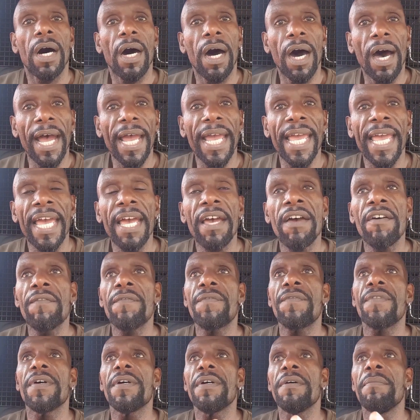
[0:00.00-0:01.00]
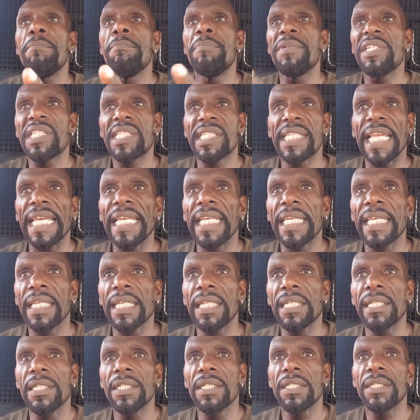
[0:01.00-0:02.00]
I have
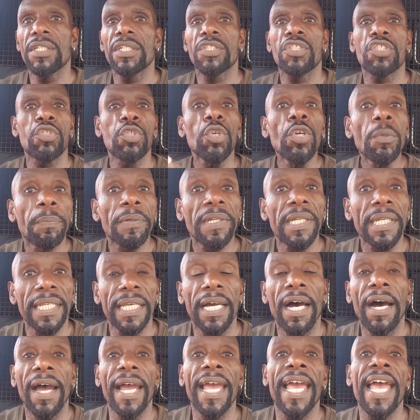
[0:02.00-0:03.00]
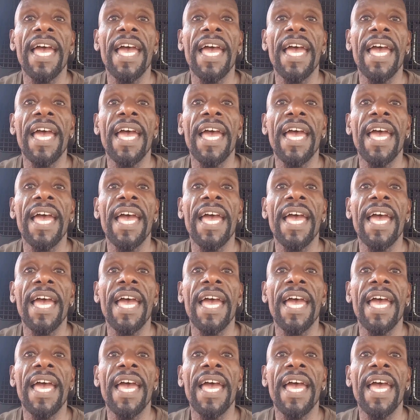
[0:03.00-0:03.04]
stupidly